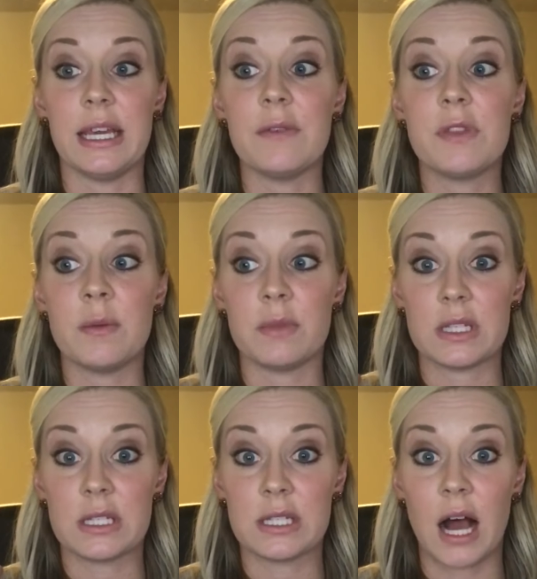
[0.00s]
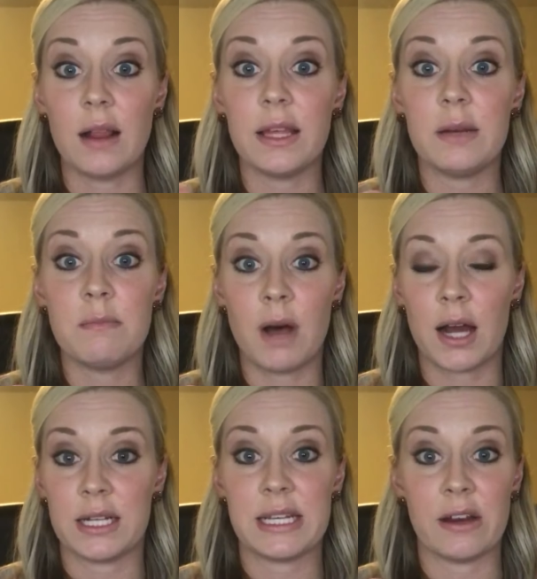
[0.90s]
Give them solid
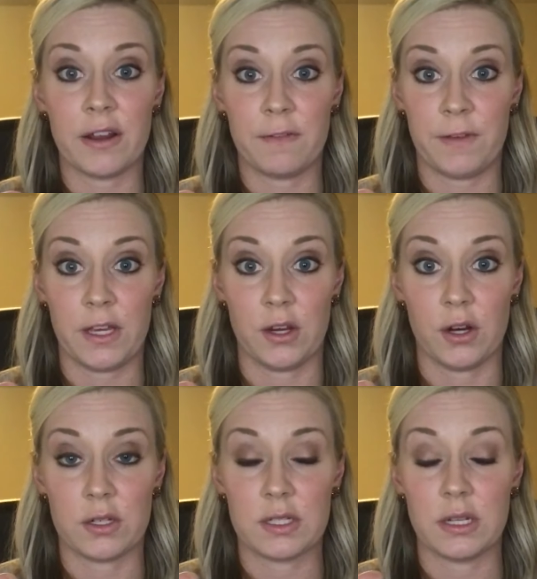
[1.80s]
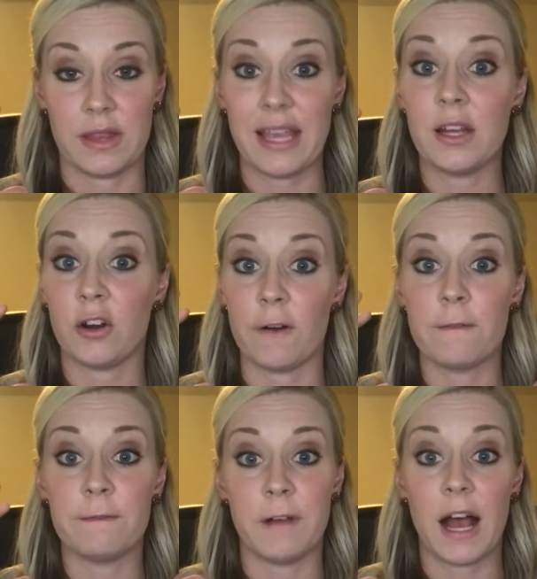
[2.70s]
monetary figures. They can earn
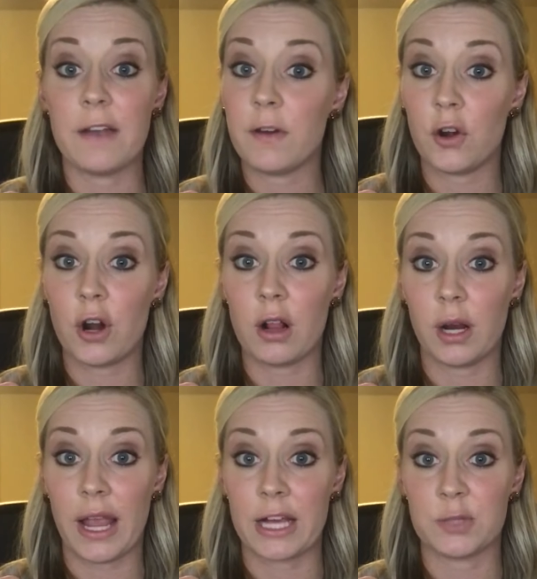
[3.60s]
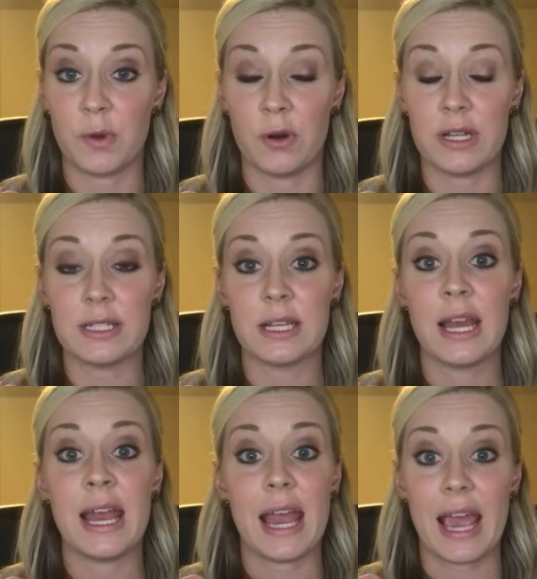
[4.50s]
a $500 cash bonus,
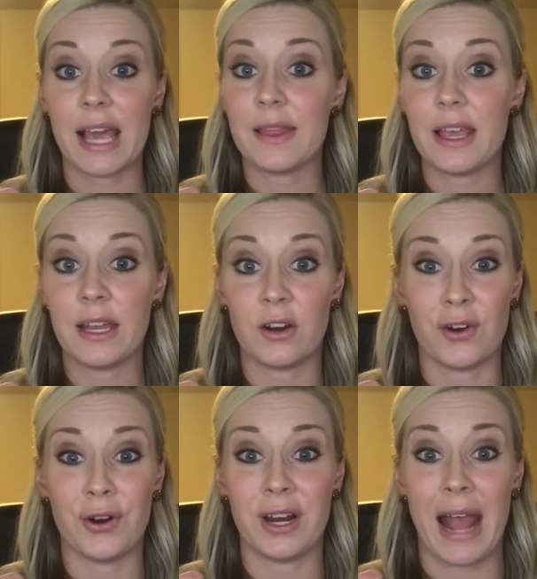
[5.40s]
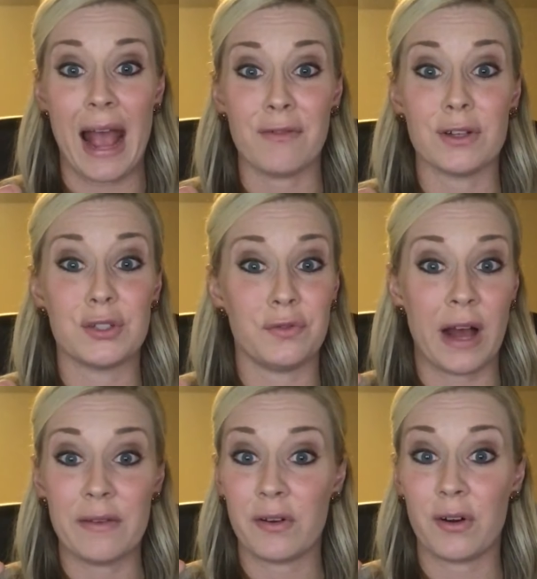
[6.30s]
and they can earn an average
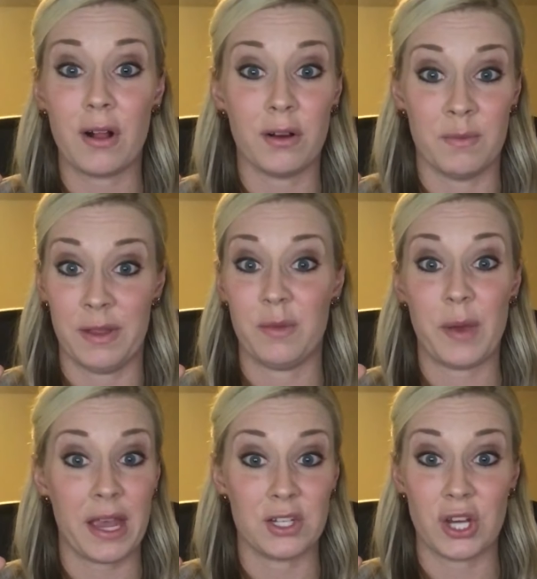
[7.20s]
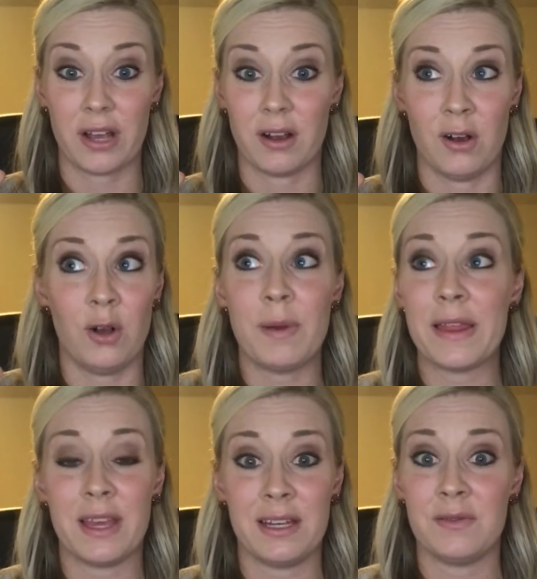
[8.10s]
$500 a month paycheck, all
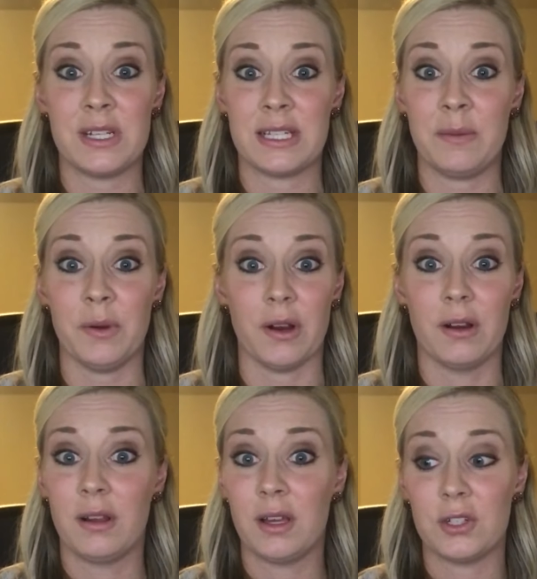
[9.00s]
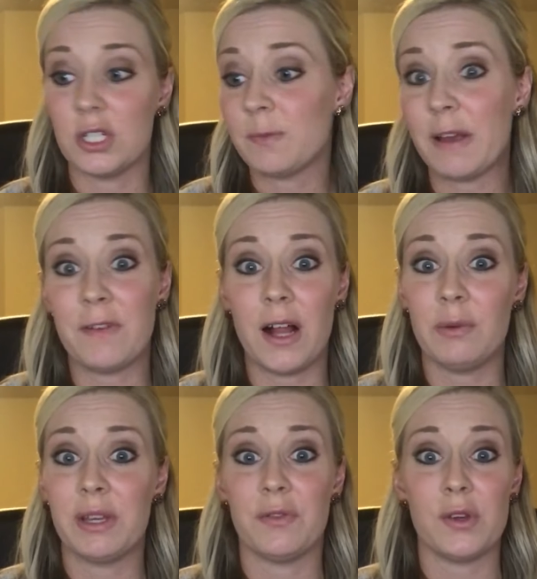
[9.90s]
by the end of December, just by
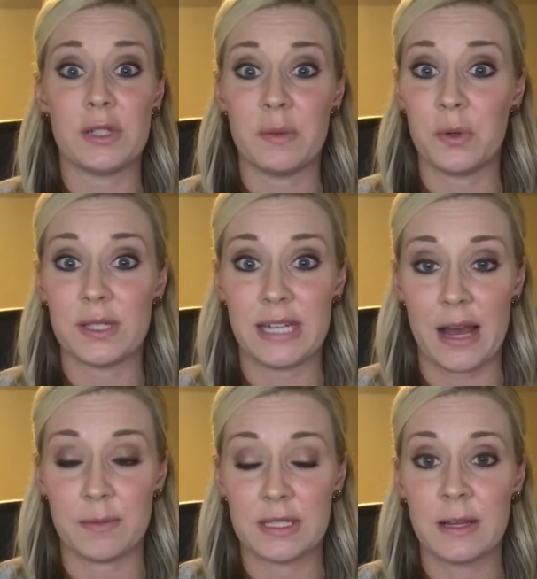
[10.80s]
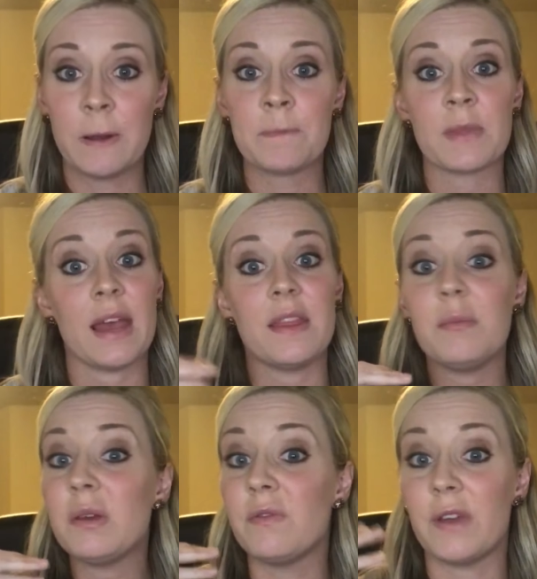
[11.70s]
following a few simple steps. And
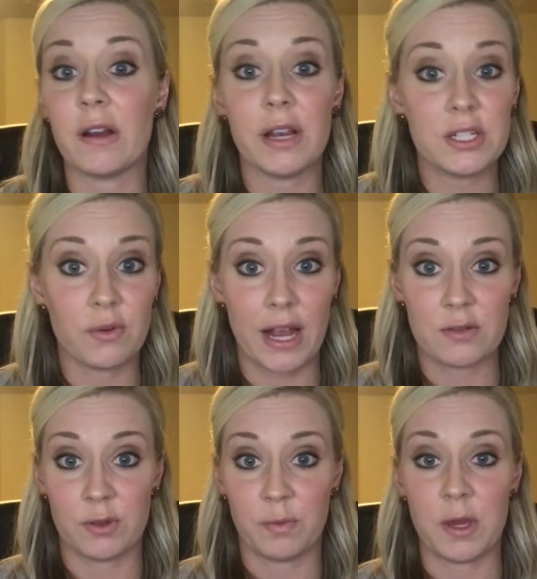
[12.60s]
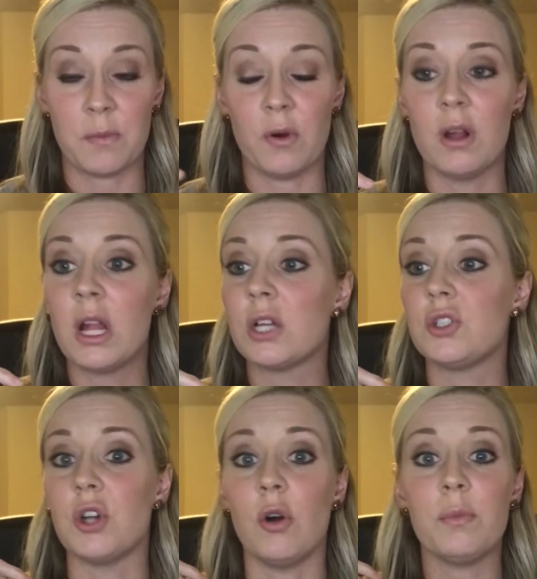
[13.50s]
then be very direct with people.
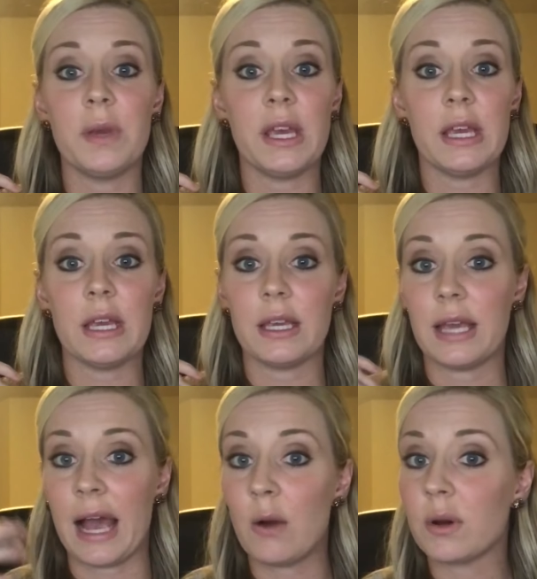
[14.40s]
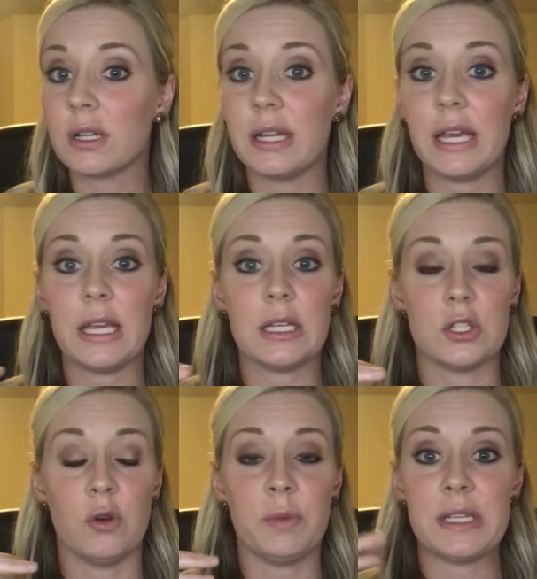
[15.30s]
Don't be cowardly.
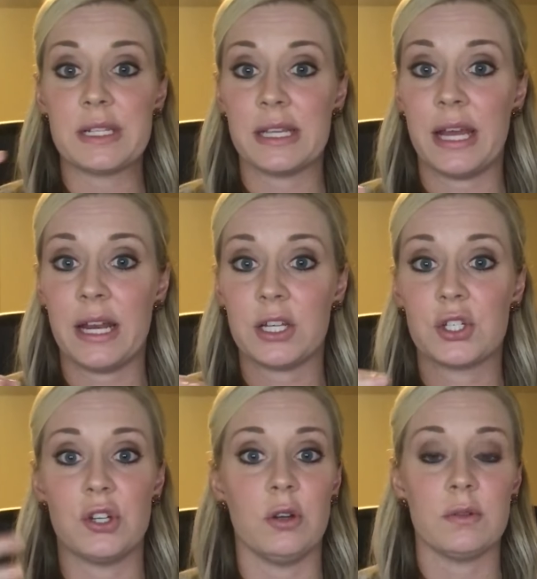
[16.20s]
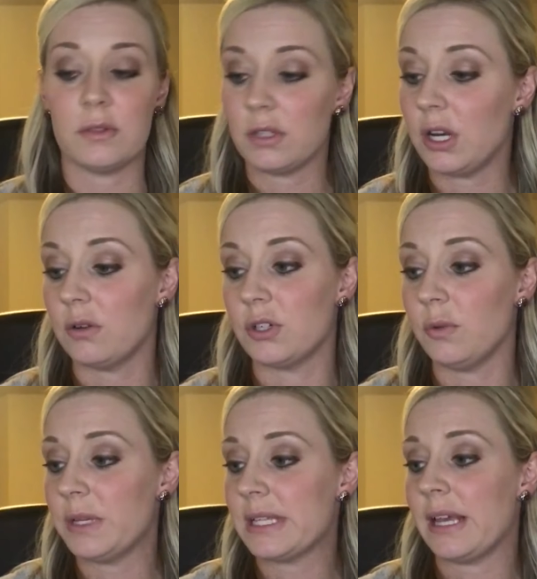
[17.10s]
Don't be skittish. Don't
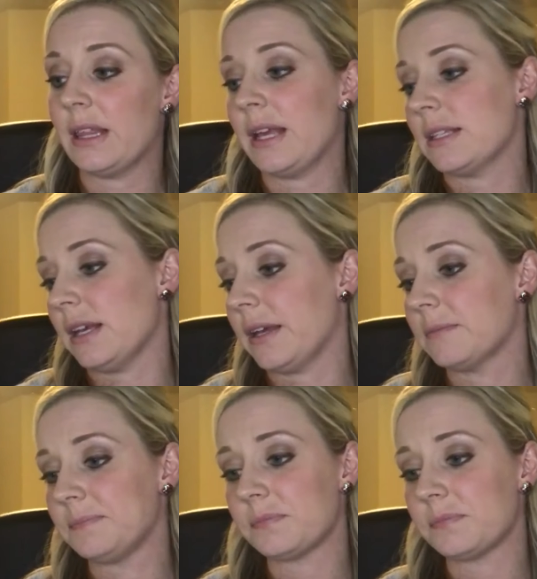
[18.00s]
be saying things like,